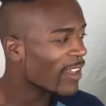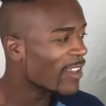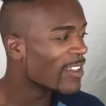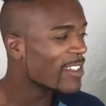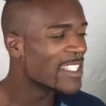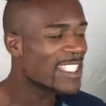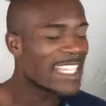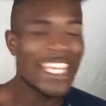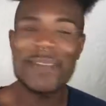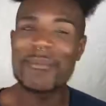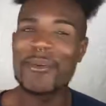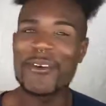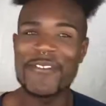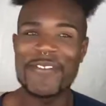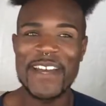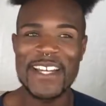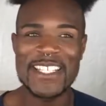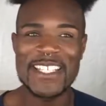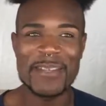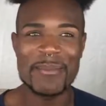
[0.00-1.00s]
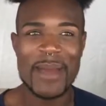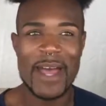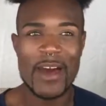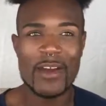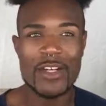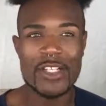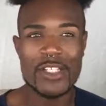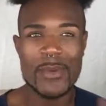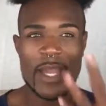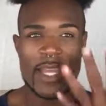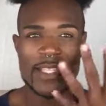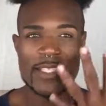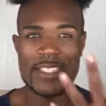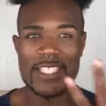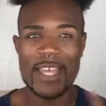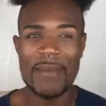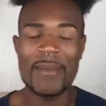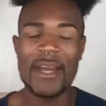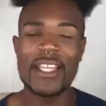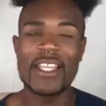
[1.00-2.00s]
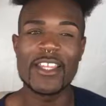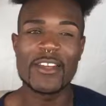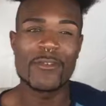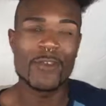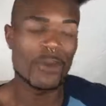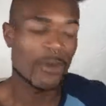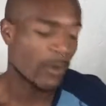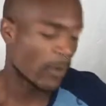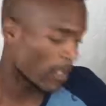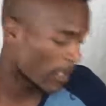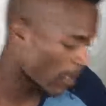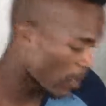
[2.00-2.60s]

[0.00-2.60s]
Skin Perfecting Powder so I can set my lid real quick.